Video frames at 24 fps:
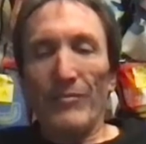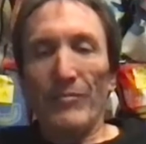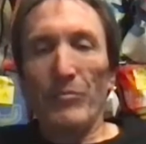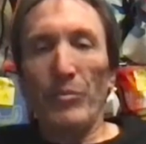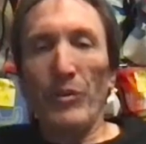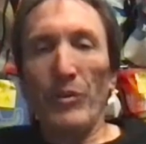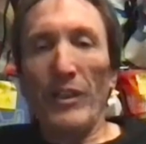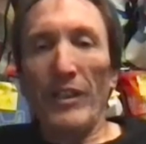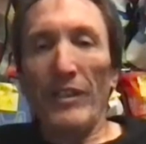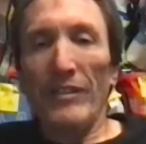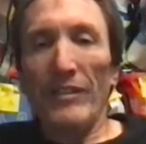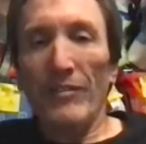
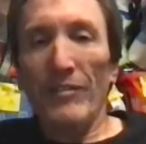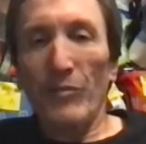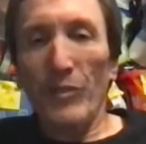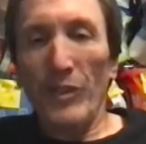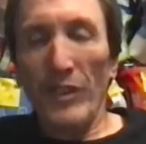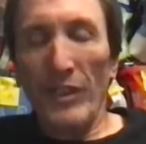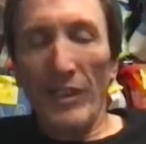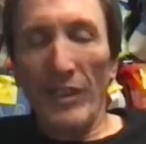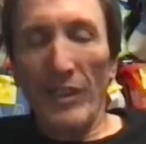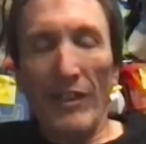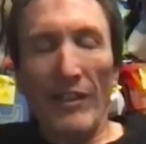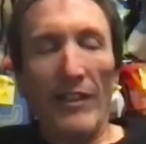but
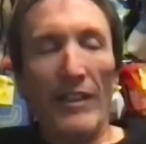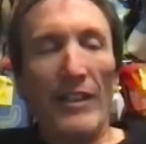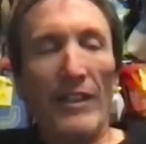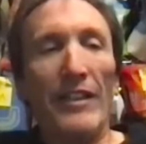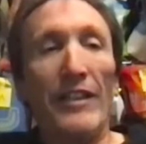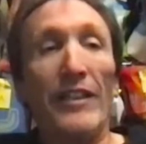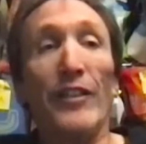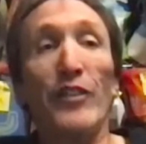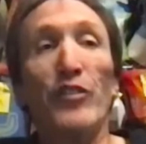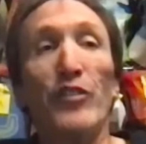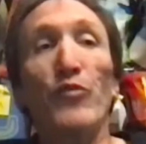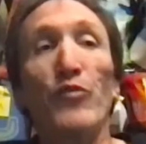
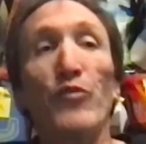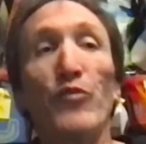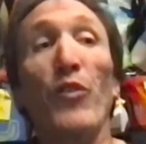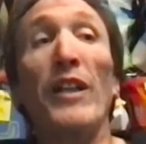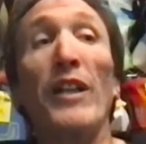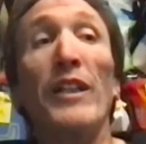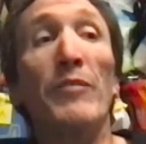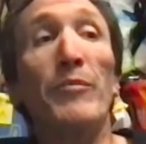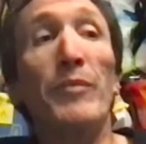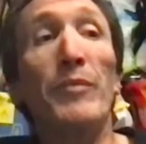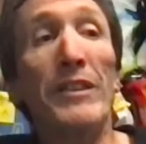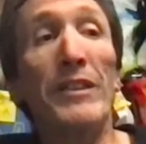it's
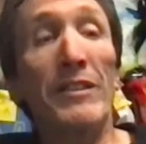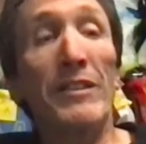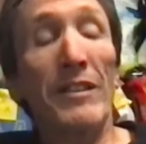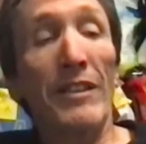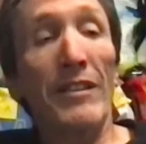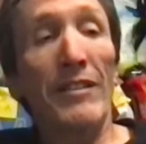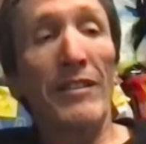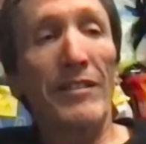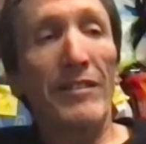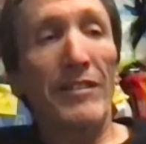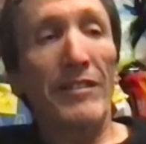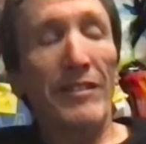funny
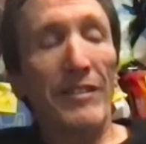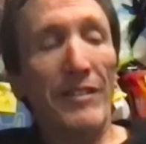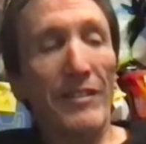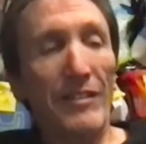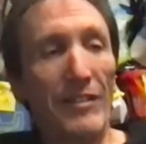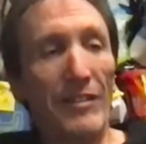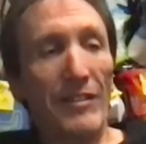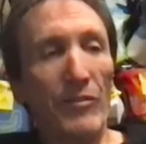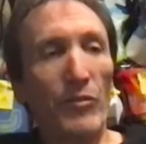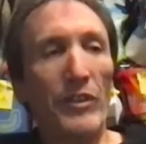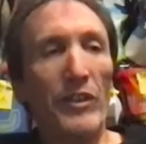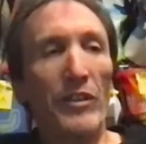because
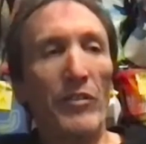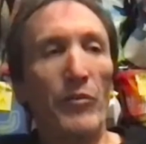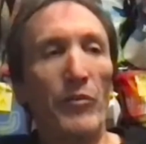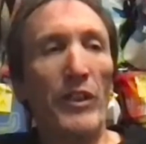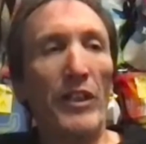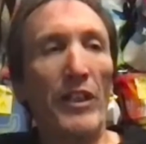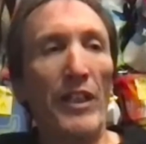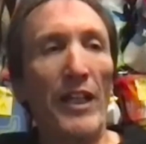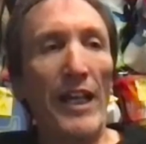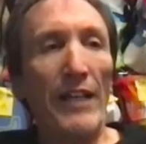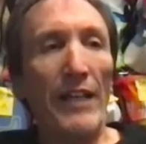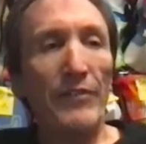we
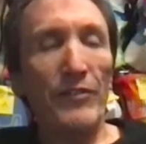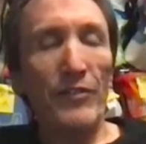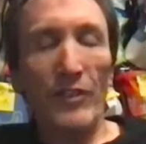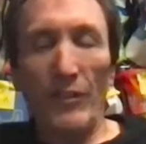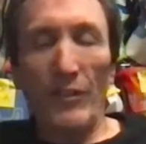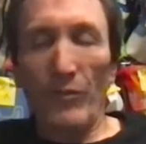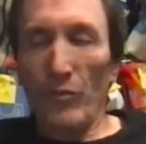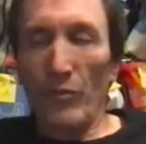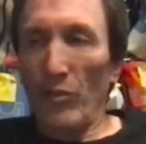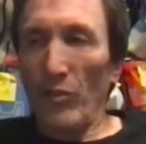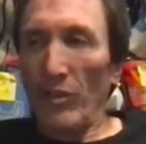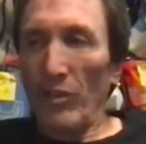laughed Steve
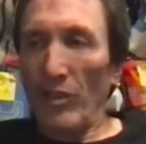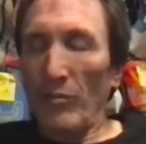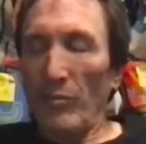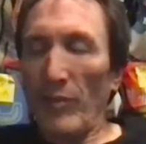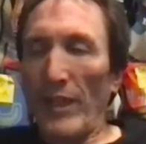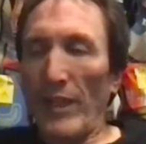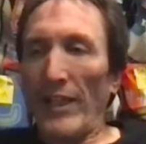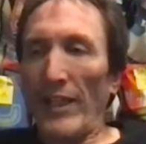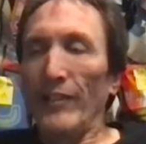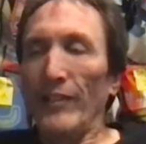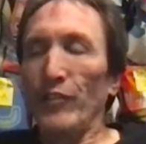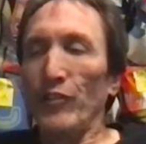Rohn, our
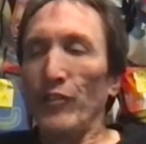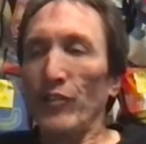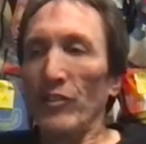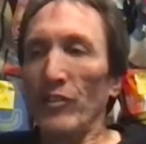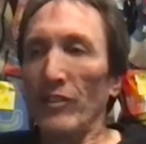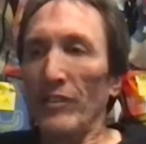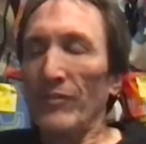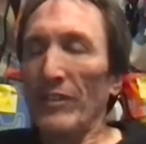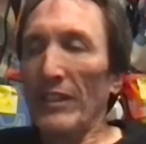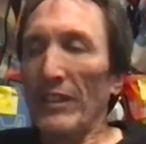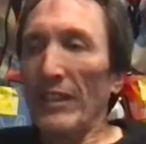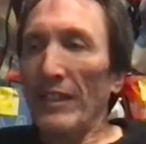manager,
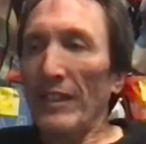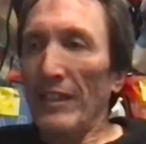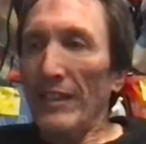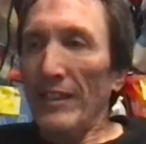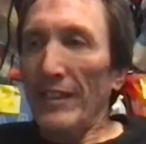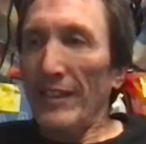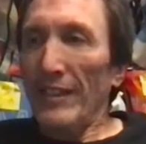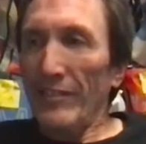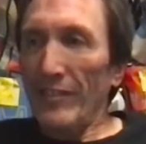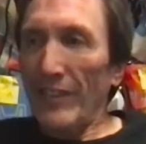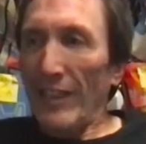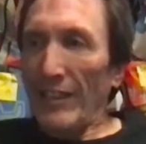and
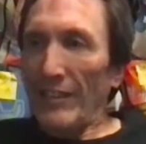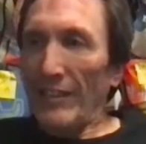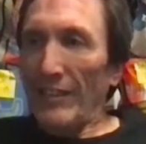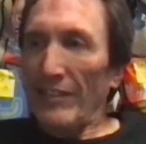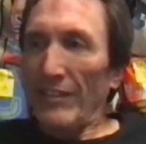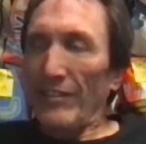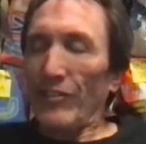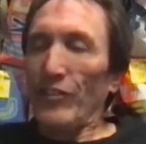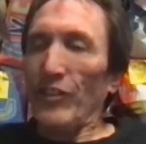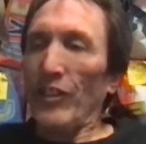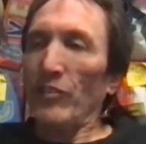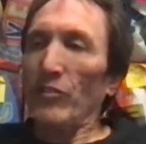he's got
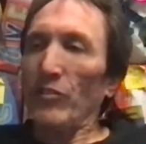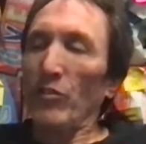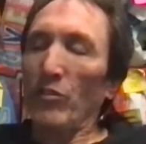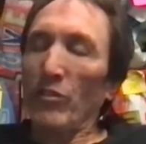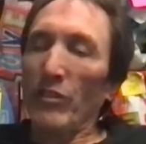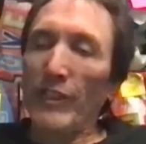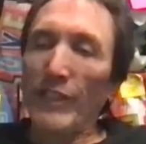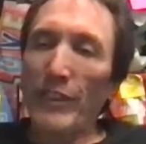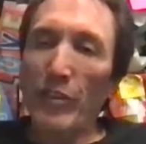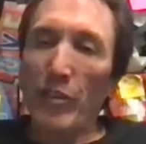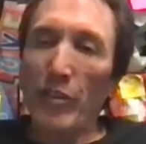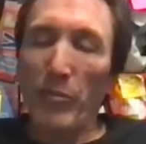this yellow
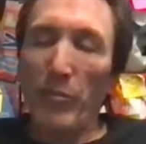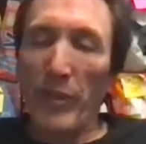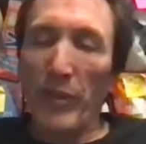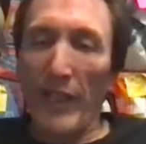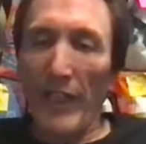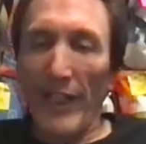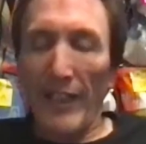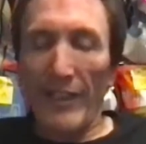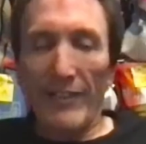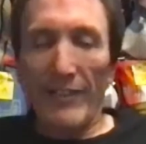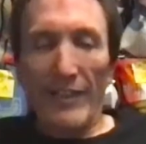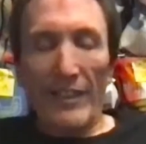legal
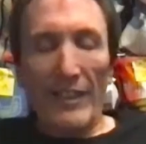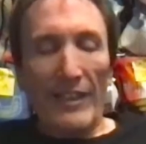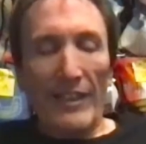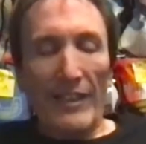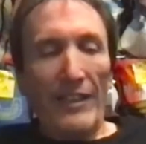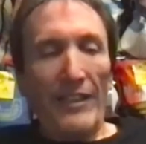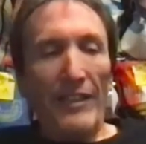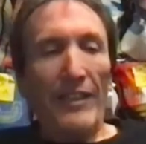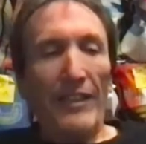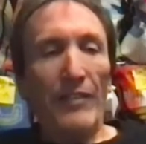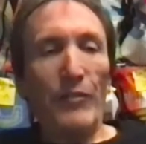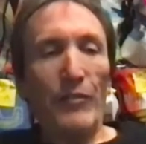pad,
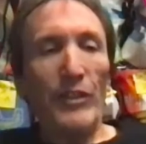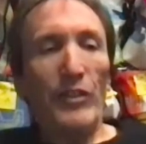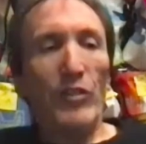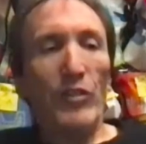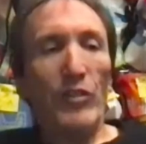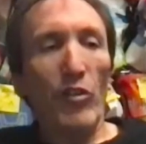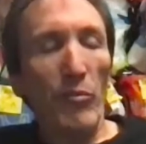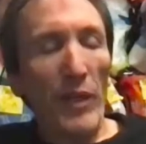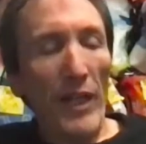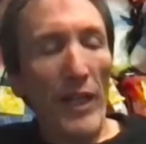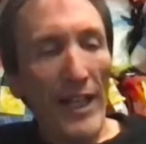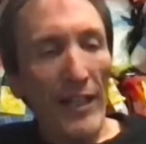and we go
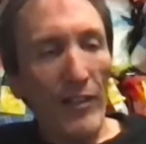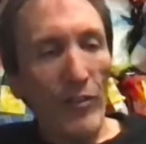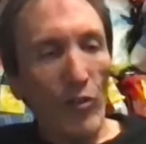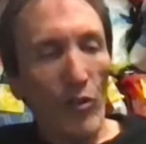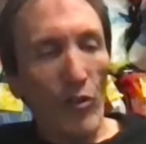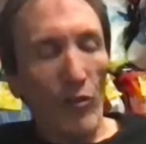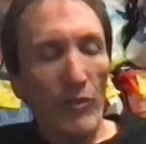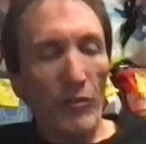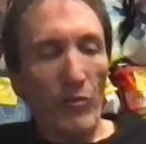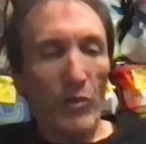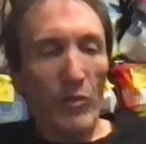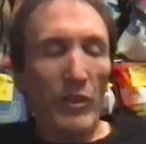back
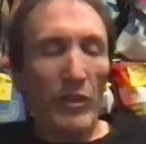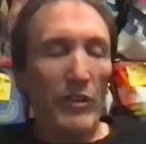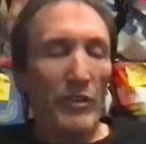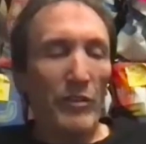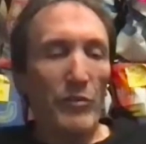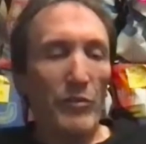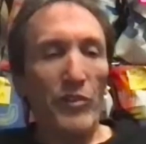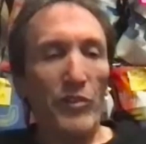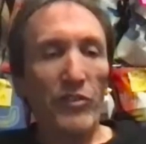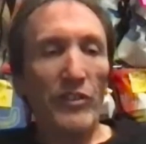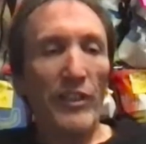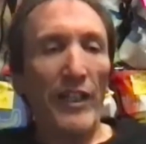over whether it
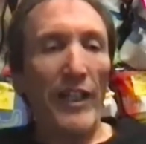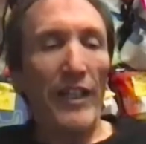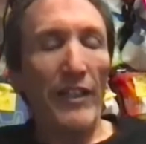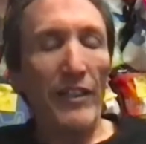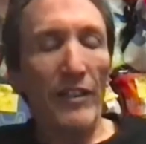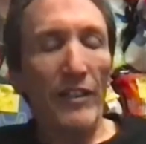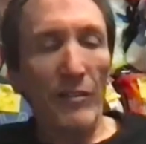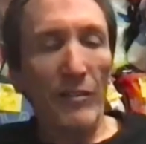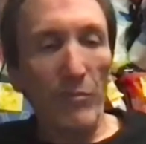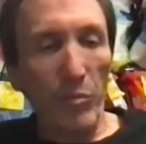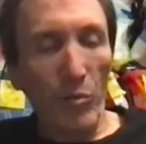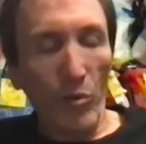was
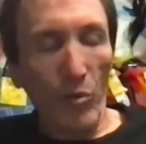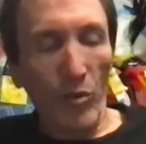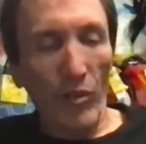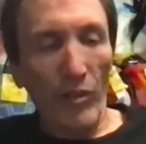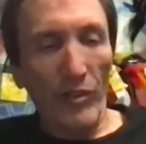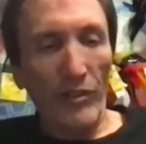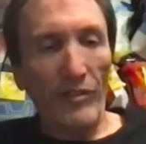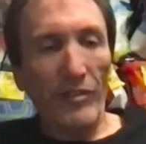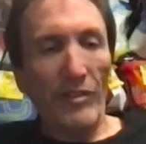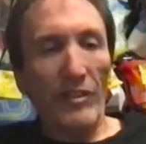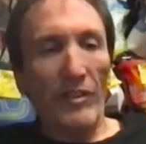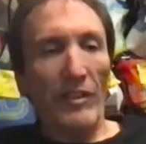stand-up
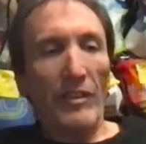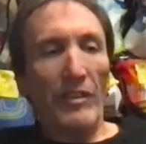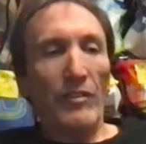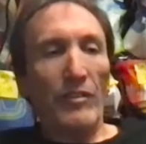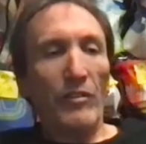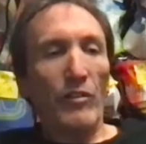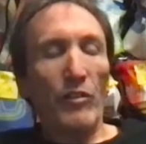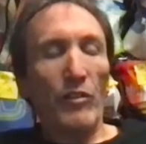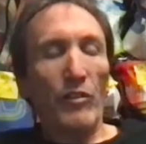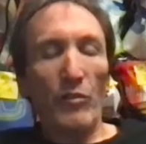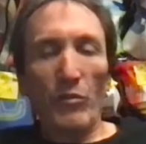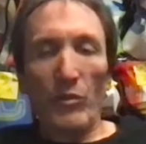boards
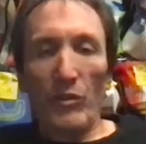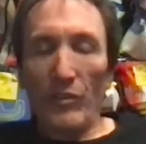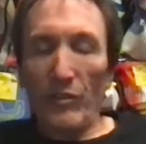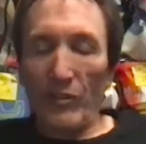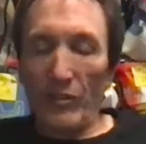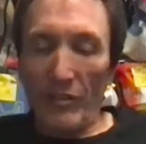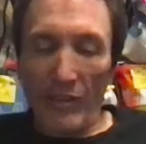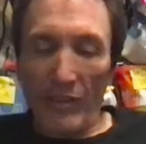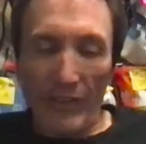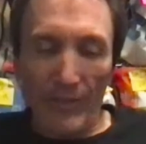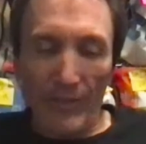or it was